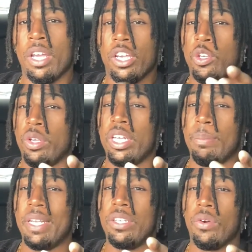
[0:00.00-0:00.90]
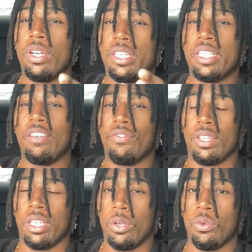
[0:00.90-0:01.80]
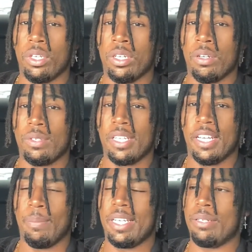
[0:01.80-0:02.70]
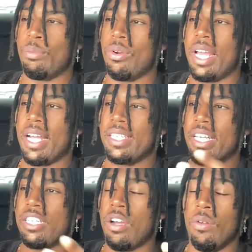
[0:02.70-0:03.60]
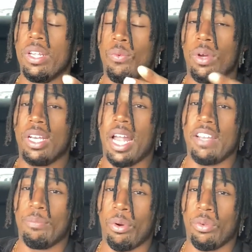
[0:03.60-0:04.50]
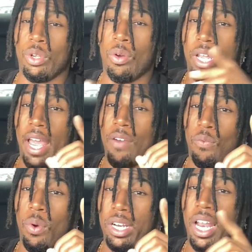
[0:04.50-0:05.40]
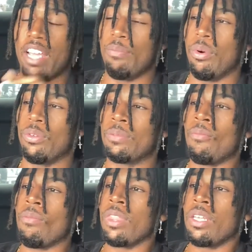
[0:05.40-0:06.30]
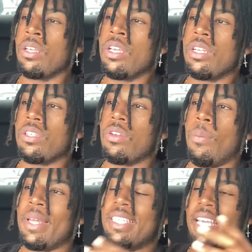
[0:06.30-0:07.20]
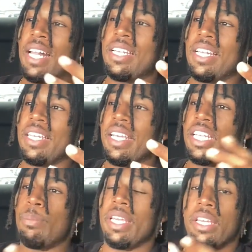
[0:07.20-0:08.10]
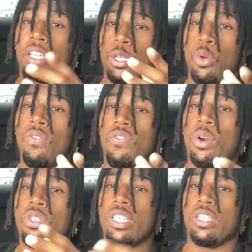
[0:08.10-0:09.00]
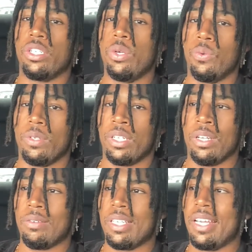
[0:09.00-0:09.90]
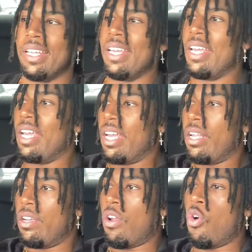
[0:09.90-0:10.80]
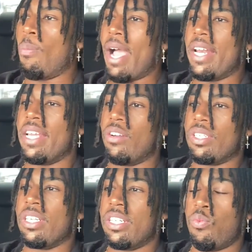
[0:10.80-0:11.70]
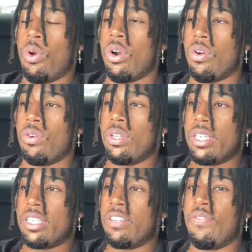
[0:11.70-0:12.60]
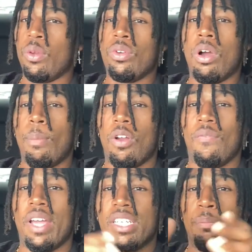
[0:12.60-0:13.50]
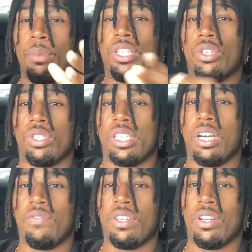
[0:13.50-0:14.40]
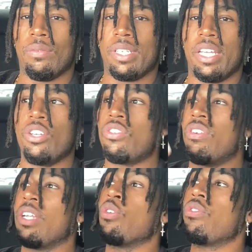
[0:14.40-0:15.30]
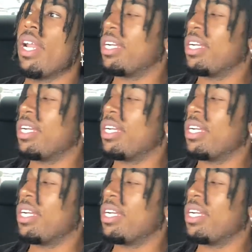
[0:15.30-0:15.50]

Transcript: You need to be doing this shit for you, you know what I'm saying? Because bro, like I said, it's only one life, bro. You only have one life, bro. So your mentality need to be you versus you. You know what I'm saying? Nobody else in this world should fuel your motivation but yourself. You know what I'm saying? You try, you trying to